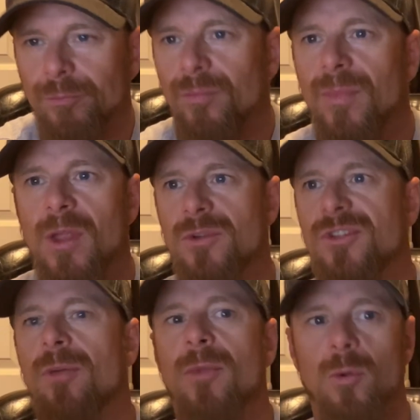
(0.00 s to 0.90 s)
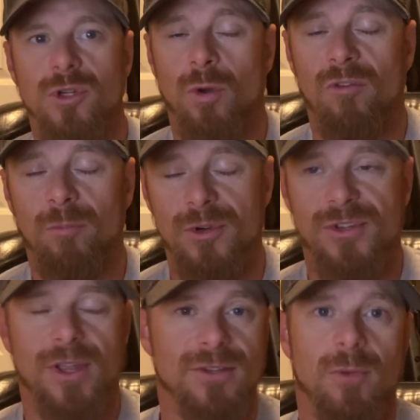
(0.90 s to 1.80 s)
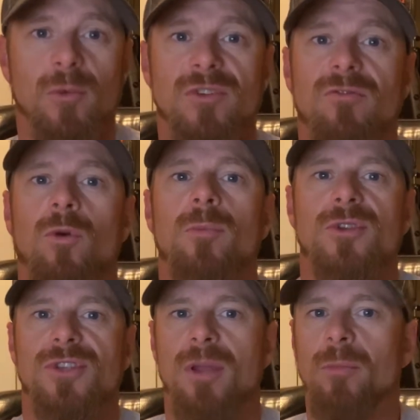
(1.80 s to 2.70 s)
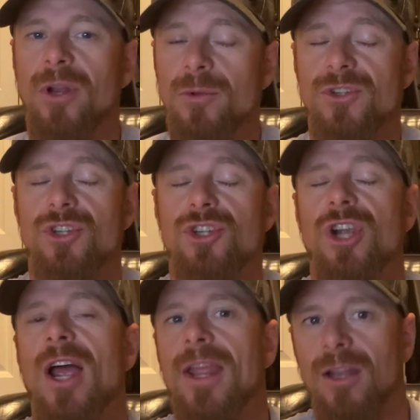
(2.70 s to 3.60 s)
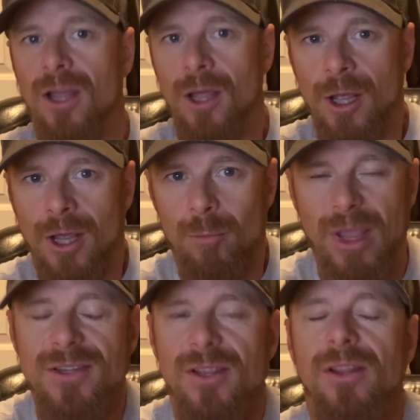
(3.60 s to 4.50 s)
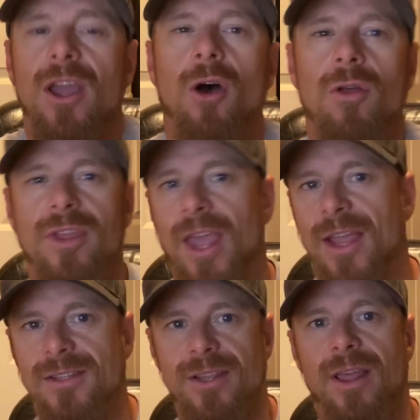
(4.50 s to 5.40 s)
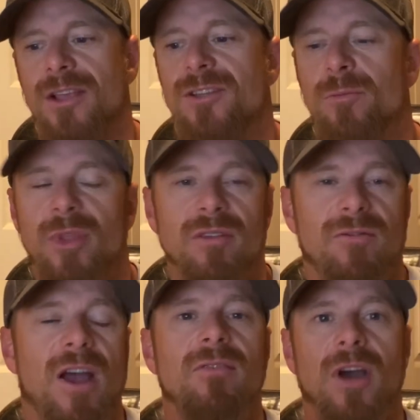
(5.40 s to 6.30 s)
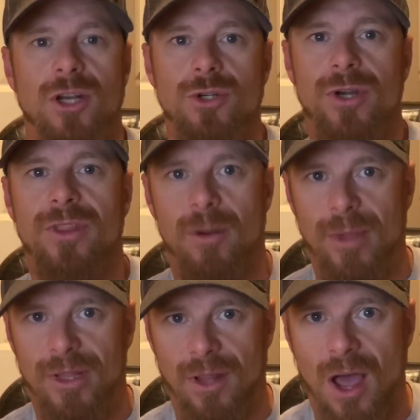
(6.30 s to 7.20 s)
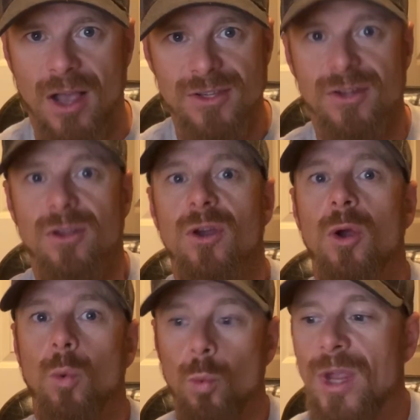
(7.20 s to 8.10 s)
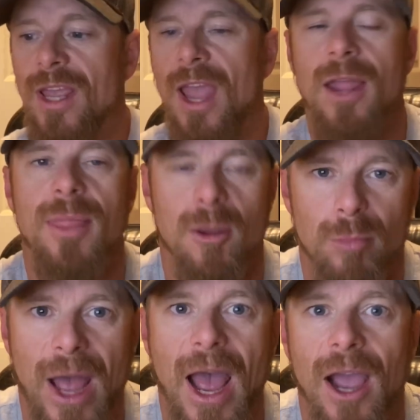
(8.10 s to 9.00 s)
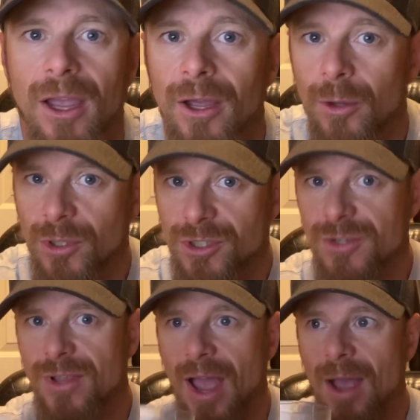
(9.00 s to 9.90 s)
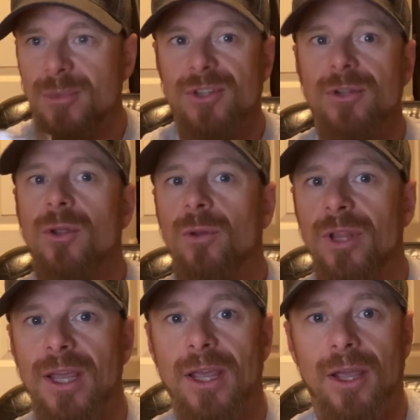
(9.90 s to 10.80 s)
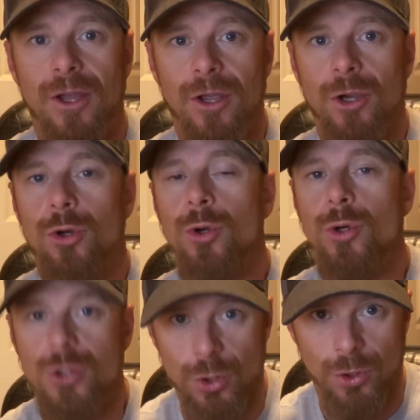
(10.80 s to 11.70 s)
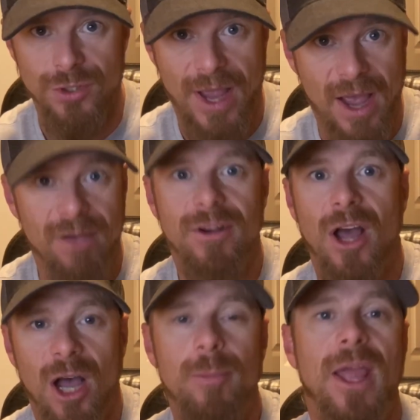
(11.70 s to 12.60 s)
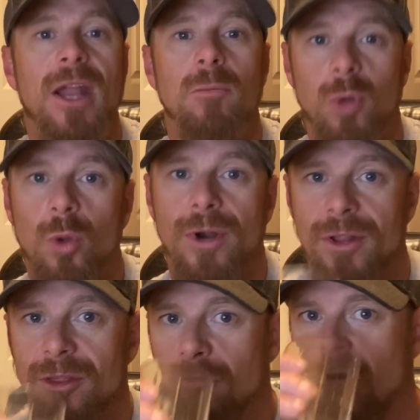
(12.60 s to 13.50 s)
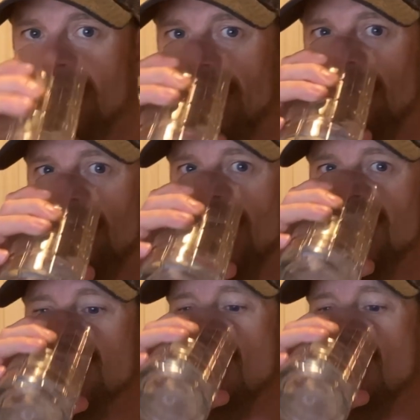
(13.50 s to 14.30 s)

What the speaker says: There were some that were 12%, some was 4%, but it was giant. Basically, all the gains of the S&P 500 that have been lost, we gained them back, which is absolutely crucial to have an up and a bull run in the market, correct?